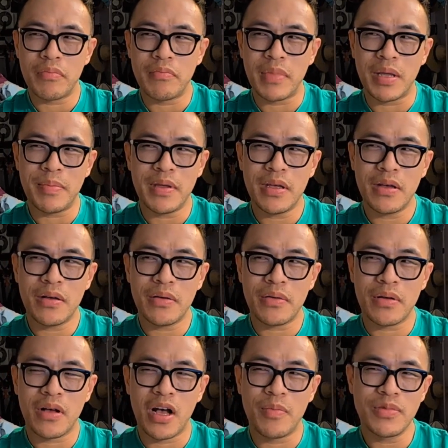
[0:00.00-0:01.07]
maybe
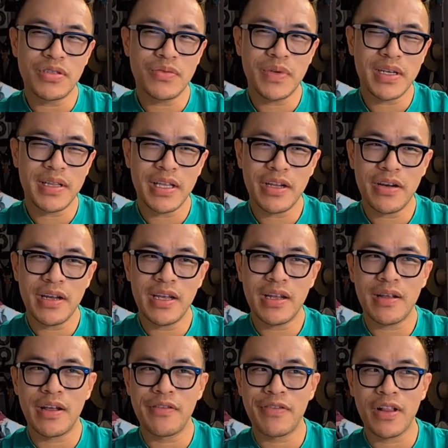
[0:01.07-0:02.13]
almost a week later, he
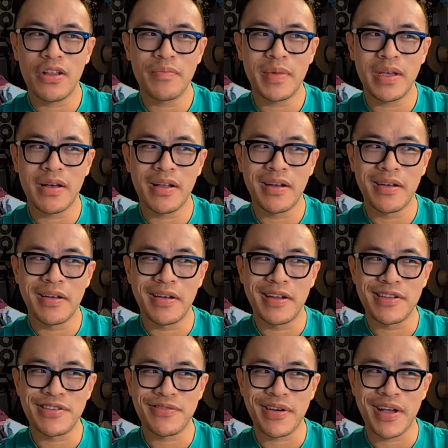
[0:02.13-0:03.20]
had unfollowed me on
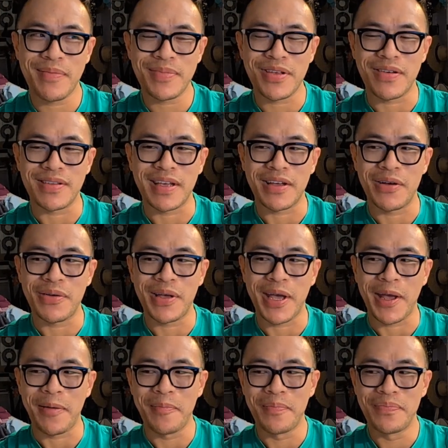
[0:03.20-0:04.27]
Instagram. So I was like,
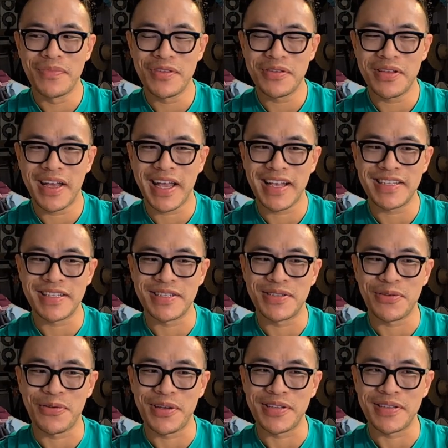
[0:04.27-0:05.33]
okay, I guess the
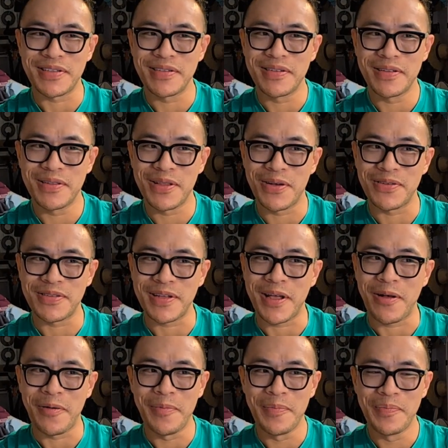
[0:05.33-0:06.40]
story's closed
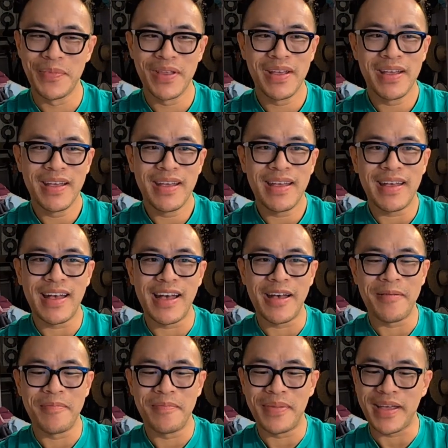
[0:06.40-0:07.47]
now.
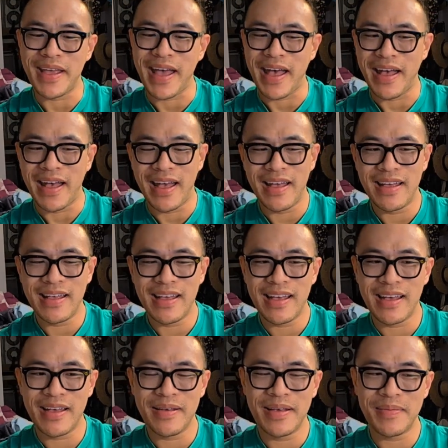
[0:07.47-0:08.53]
But yeah,
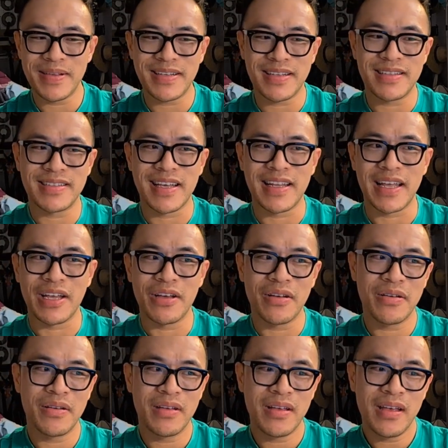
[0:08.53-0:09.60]
he basically said like,
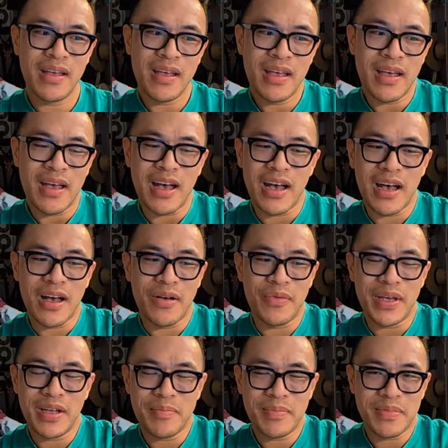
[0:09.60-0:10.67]

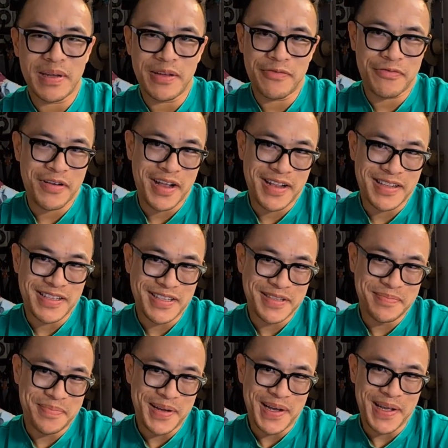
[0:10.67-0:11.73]
we can be friends,
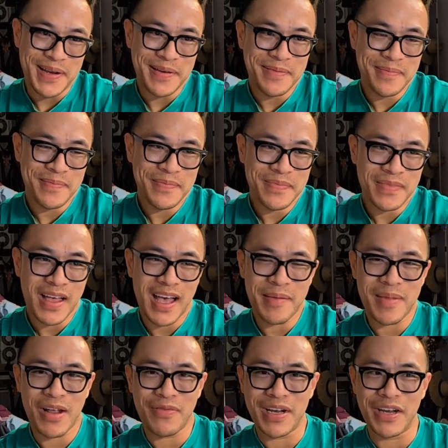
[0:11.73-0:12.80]
but I'm
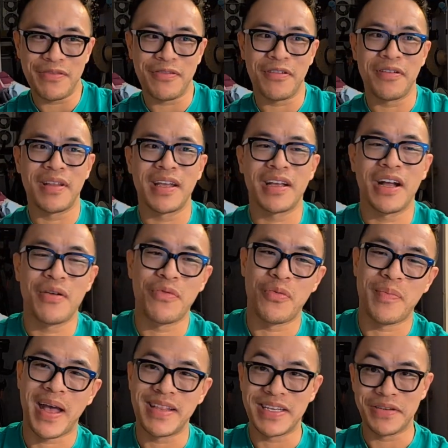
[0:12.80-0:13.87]
not ready for like a
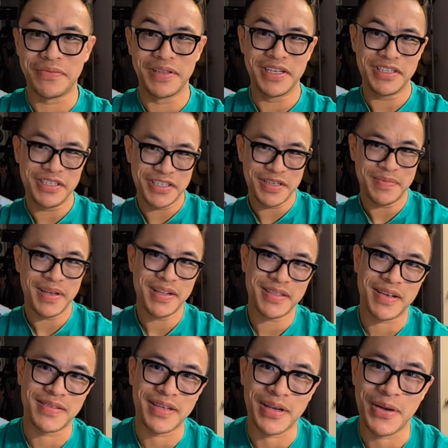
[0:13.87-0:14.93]
romantic relationship yet.
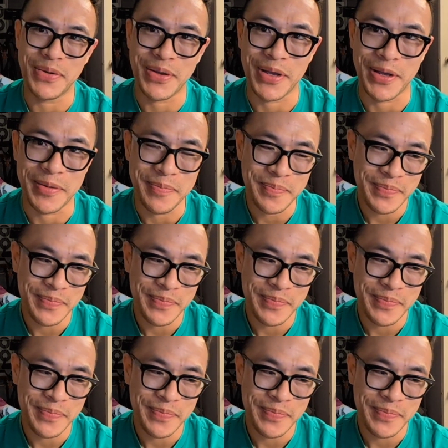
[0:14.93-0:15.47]
So I was like, okay.